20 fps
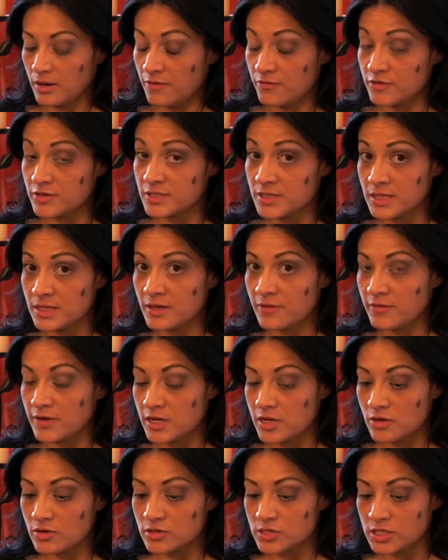if you've seen the
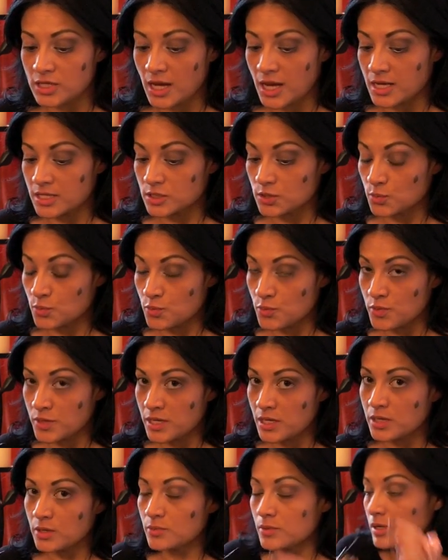video, she has
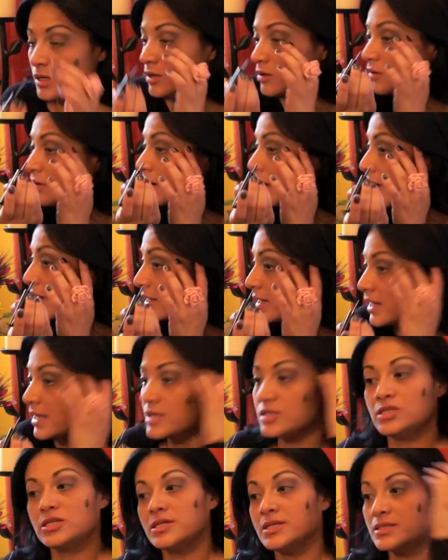really, really long
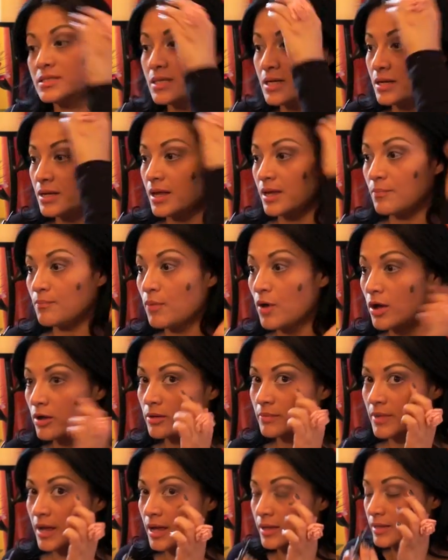eyelashes and like
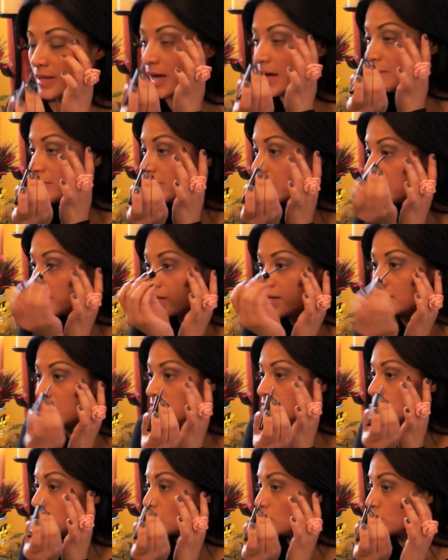bottom and up.
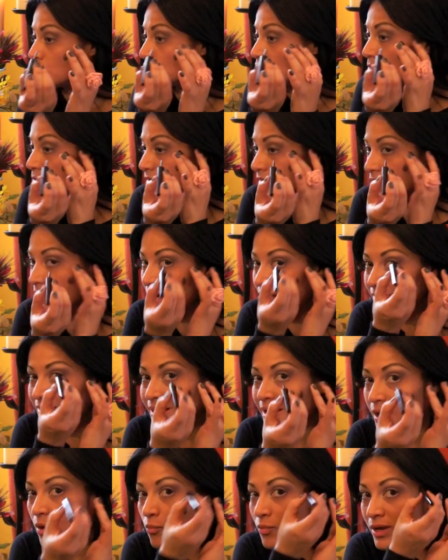So you don't want to kind
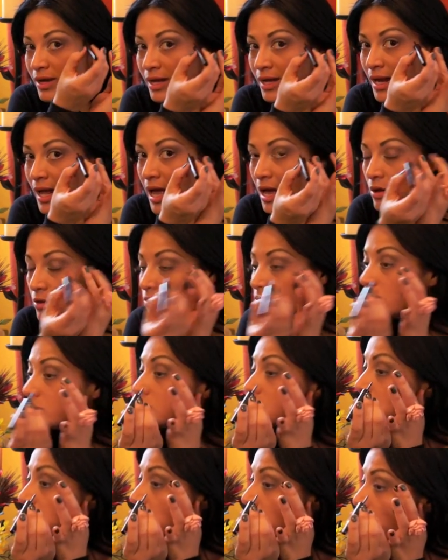of like wing it out.
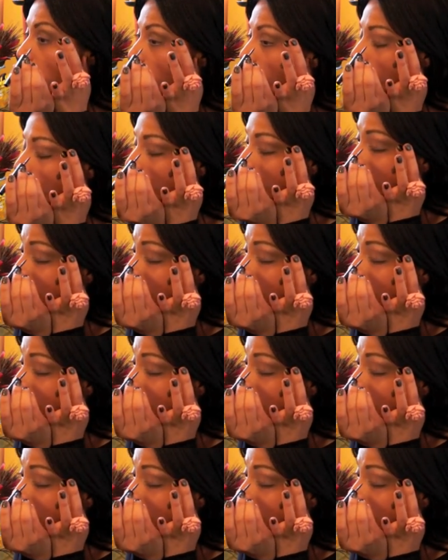So